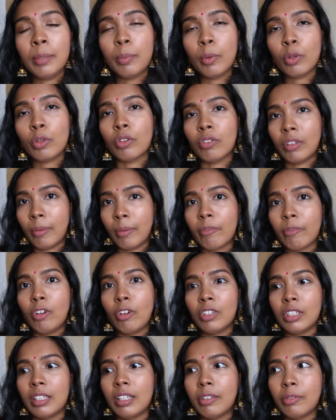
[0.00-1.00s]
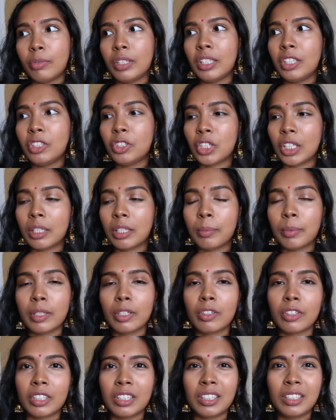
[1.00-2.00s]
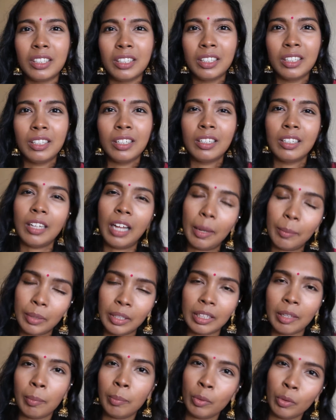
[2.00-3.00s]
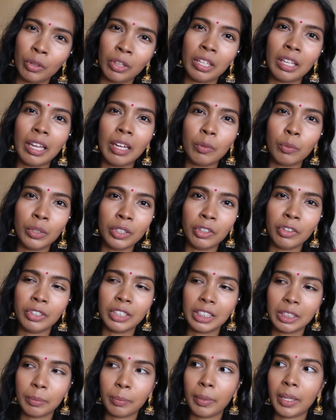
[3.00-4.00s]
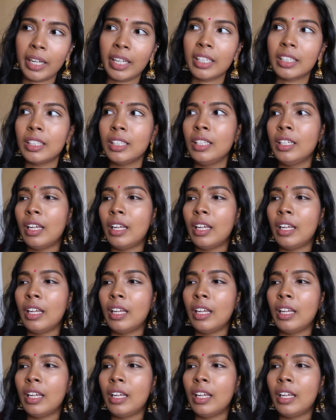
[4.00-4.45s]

both of them fall in love with each other because, I mean, they're both young, what do you expect?